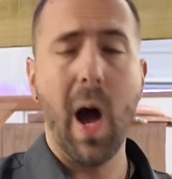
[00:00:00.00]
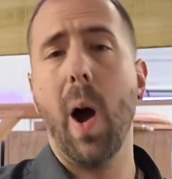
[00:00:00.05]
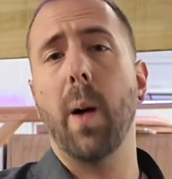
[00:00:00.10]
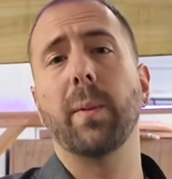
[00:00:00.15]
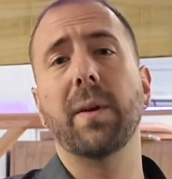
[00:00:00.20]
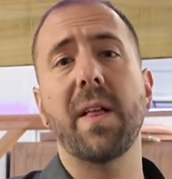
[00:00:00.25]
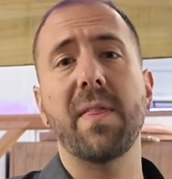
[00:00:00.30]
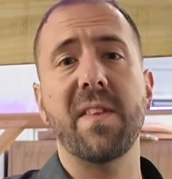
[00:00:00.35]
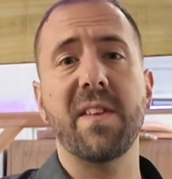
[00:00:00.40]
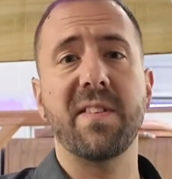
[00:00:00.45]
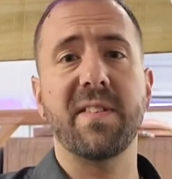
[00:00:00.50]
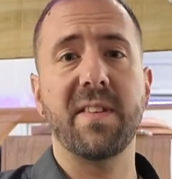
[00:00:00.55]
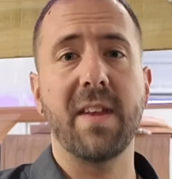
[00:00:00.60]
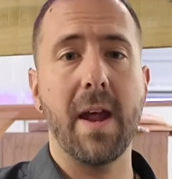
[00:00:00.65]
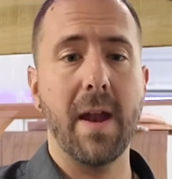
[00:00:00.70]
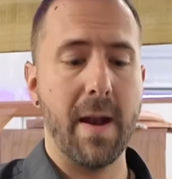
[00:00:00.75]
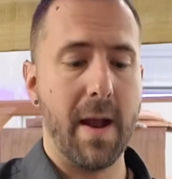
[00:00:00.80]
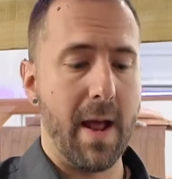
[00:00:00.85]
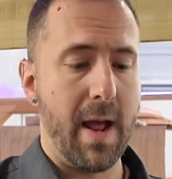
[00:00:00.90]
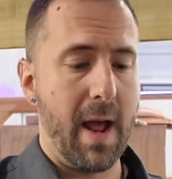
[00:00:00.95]
I'm gonna let this
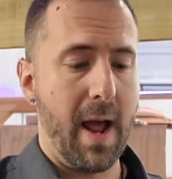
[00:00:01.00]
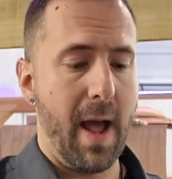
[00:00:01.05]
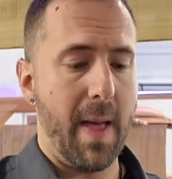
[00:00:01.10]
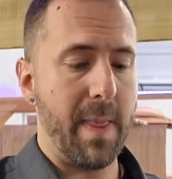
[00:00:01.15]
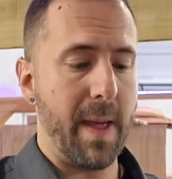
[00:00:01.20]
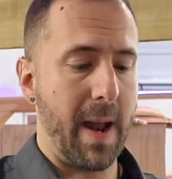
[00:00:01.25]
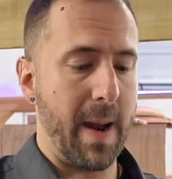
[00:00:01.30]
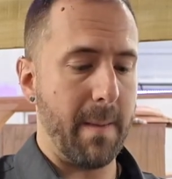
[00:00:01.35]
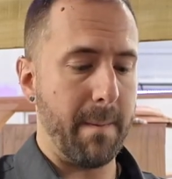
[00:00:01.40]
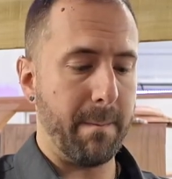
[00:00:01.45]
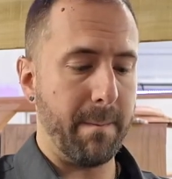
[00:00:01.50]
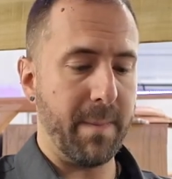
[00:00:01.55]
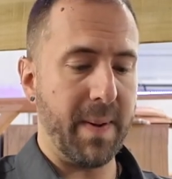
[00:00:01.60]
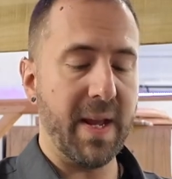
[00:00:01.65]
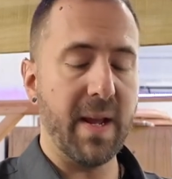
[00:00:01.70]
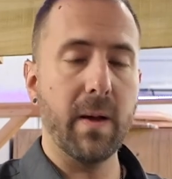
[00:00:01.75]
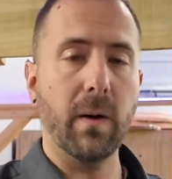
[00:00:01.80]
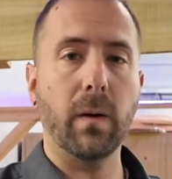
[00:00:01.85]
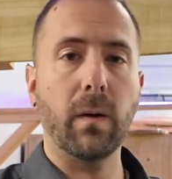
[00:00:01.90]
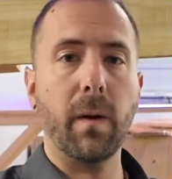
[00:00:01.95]
sit and then
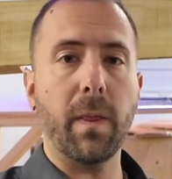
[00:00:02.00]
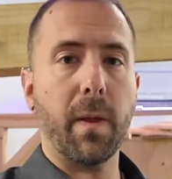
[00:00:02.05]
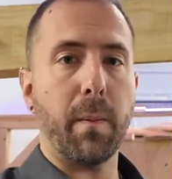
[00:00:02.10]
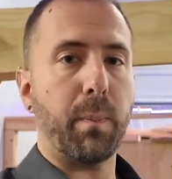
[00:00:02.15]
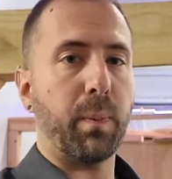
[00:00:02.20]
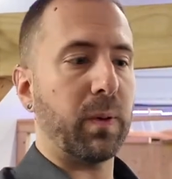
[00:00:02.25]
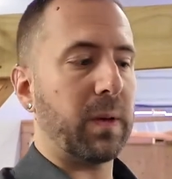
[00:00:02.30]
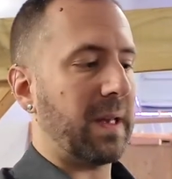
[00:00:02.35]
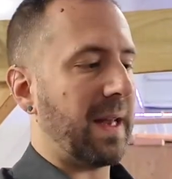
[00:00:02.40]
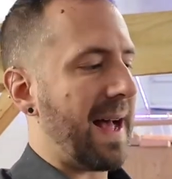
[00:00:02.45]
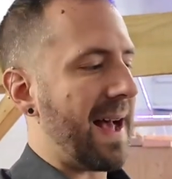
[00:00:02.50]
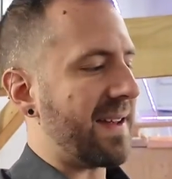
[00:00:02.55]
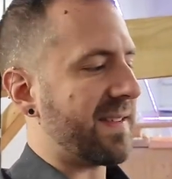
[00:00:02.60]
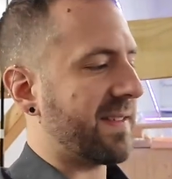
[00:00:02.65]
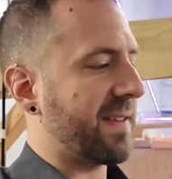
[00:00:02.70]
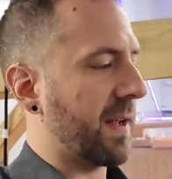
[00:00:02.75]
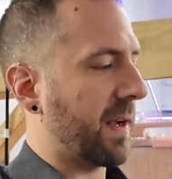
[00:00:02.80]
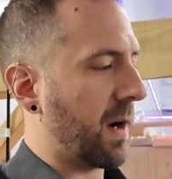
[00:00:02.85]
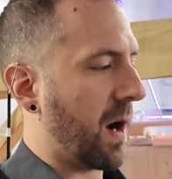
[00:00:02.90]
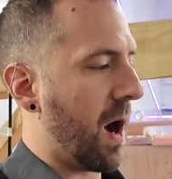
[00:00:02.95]
peel the
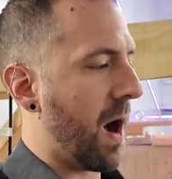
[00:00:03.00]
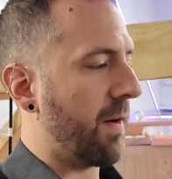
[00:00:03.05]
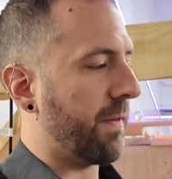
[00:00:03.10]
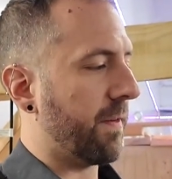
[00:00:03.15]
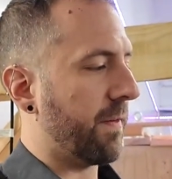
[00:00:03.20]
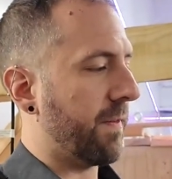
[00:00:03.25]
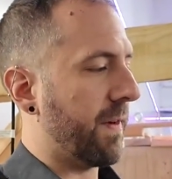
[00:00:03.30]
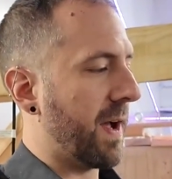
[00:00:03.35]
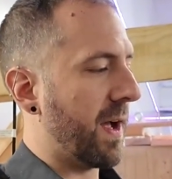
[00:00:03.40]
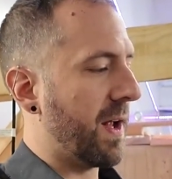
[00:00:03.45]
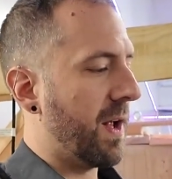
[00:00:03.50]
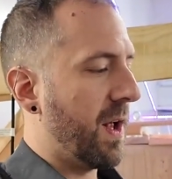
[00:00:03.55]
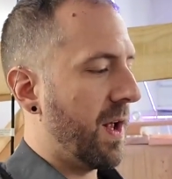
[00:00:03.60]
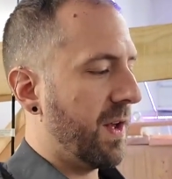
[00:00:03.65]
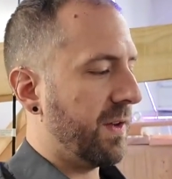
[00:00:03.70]
plastic off of it